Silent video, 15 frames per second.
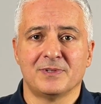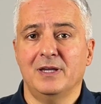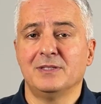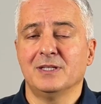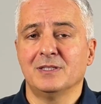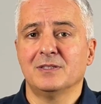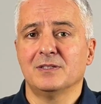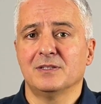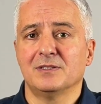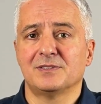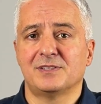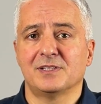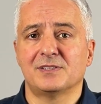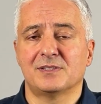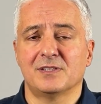And then the
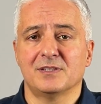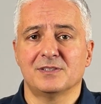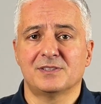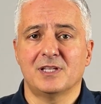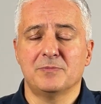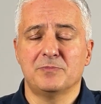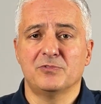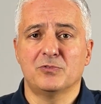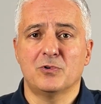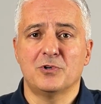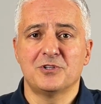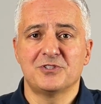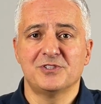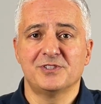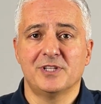sixth step, of
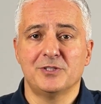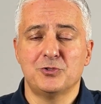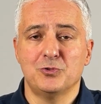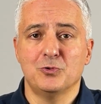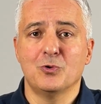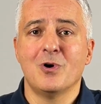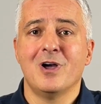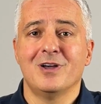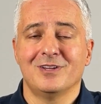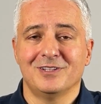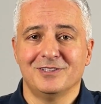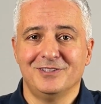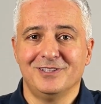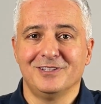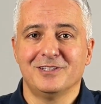course, is that you
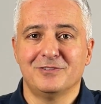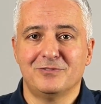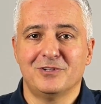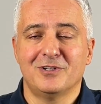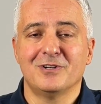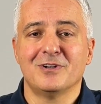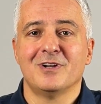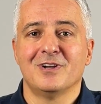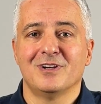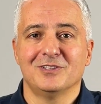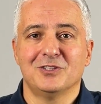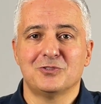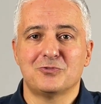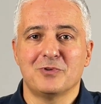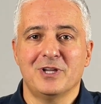deliver
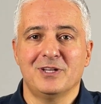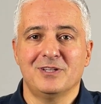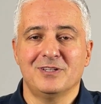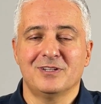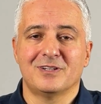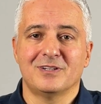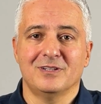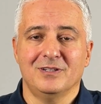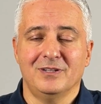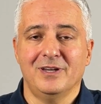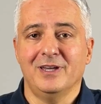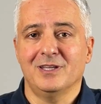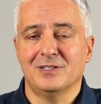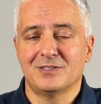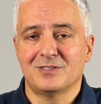the training
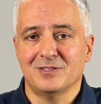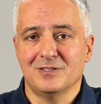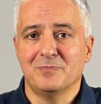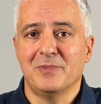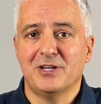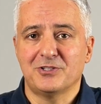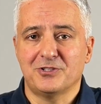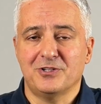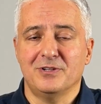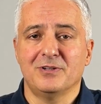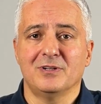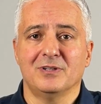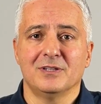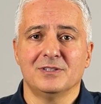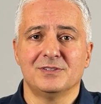and
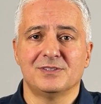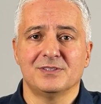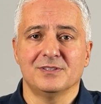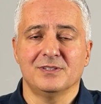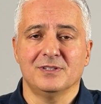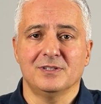measure its